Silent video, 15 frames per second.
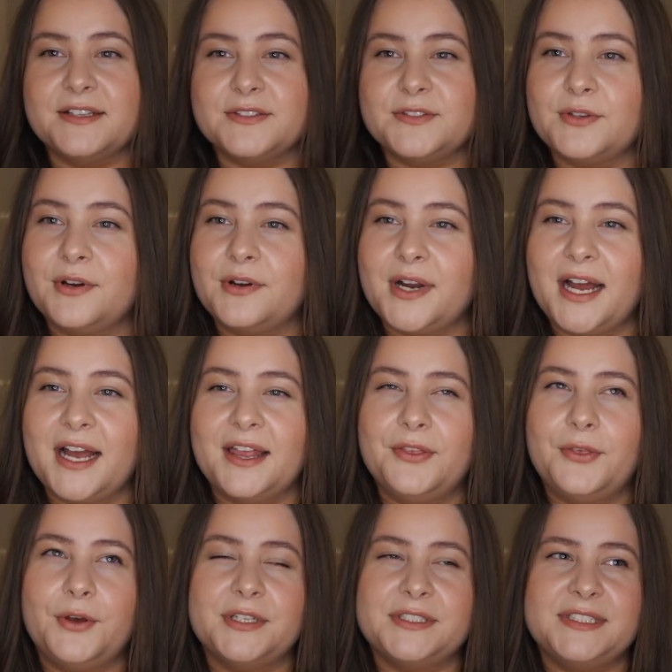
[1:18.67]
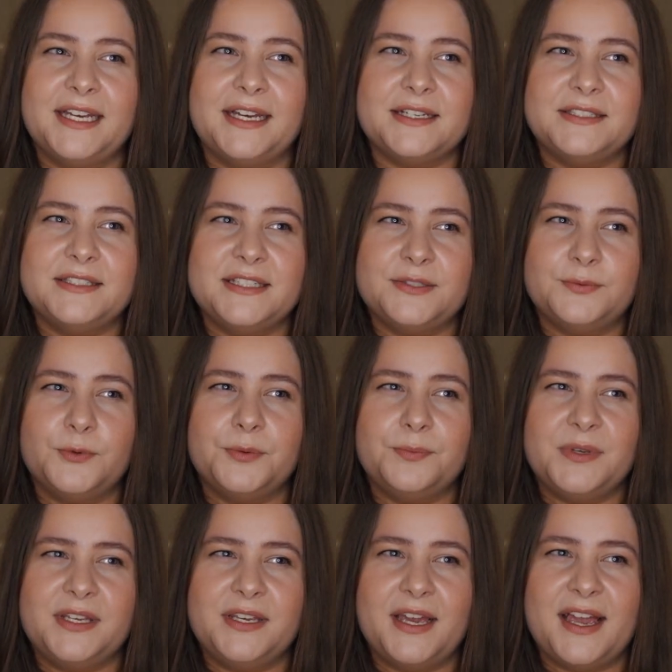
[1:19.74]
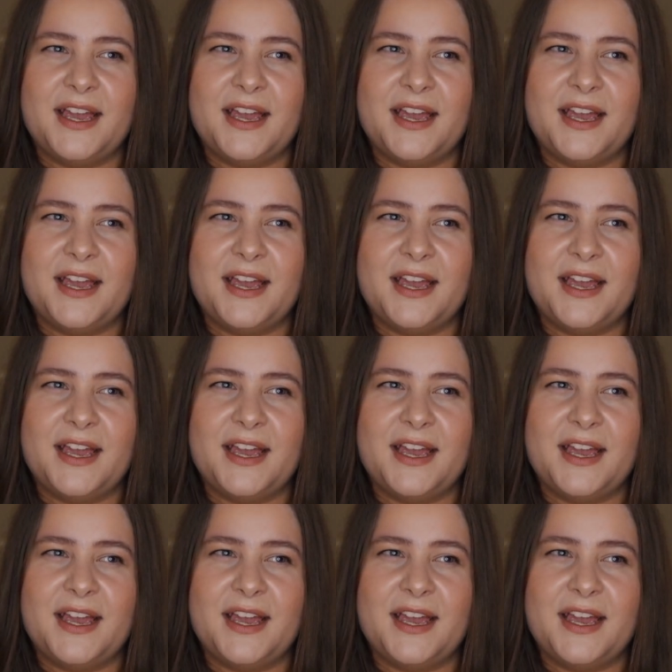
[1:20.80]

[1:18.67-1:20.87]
So I thought that this would be